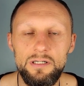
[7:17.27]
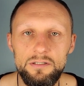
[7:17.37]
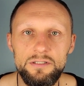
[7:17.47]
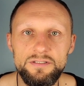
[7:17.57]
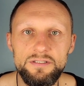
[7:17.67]

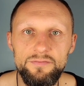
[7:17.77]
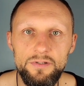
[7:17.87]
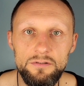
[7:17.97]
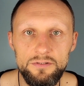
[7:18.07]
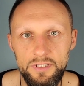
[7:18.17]
or it's
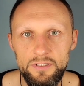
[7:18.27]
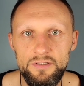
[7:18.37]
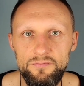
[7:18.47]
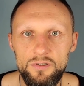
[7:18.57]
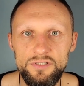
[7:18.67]
difficult to get a
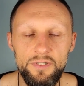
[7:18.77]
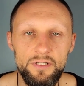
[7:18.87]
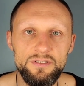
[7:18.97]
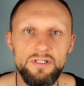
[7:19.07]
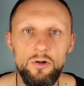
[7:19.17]
divorce
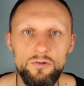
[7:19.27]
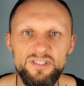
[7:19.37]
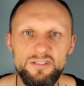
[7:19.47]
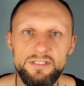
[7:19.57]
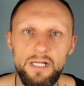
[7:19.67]
because the whole
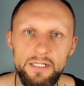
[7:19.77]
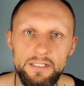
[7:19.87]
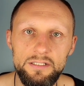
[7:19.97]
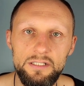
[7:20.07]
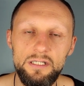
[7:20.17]

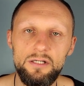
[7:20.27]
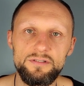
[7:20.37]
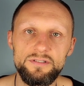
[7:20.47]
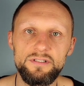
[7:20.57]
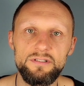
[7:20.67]
society
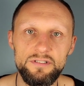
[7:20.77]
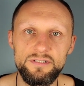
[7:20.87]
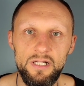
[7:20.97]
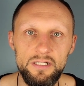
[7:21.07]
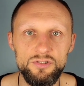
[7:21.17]
considers
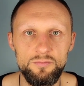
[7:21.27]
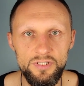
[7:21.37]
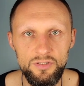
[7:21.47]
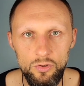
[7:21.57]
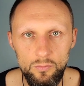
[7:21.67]
that to be
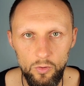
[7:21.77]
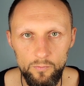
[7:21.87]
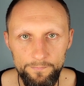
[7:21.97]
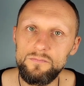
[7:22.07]
normal.